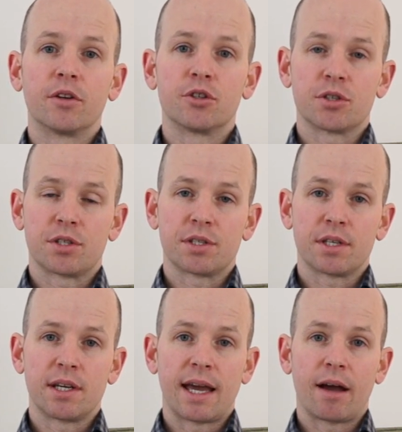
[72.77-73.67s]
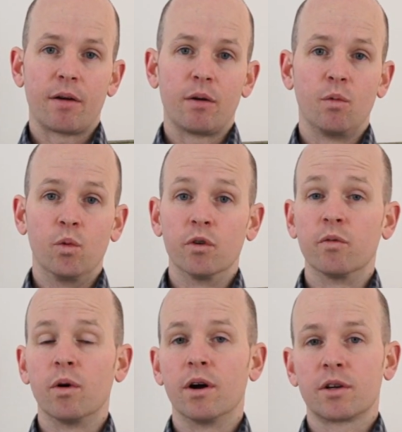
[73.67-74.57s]
just to see how it would have
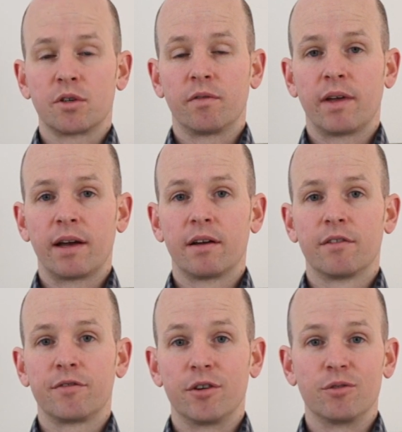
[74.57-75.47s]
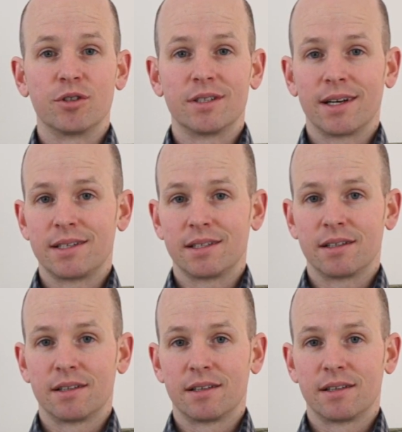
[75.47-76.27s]
worked on that future data.